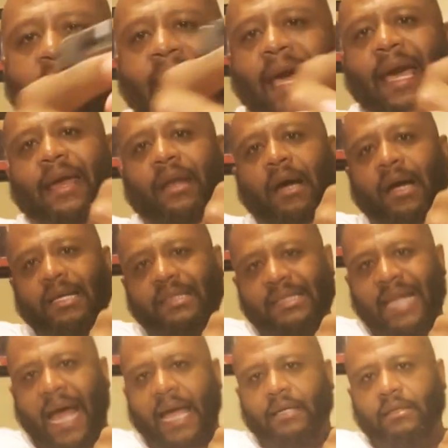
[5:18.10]
And uh,
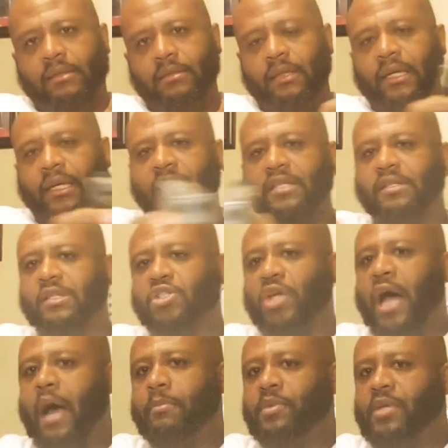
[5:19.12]
it's nice. It gets the
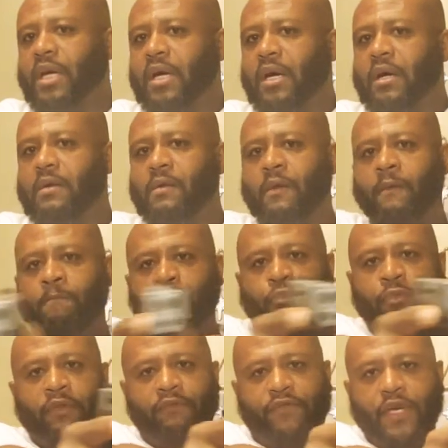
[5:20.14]
job done,
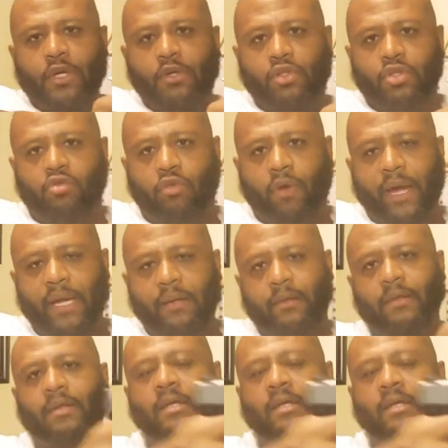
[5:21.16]
feels great,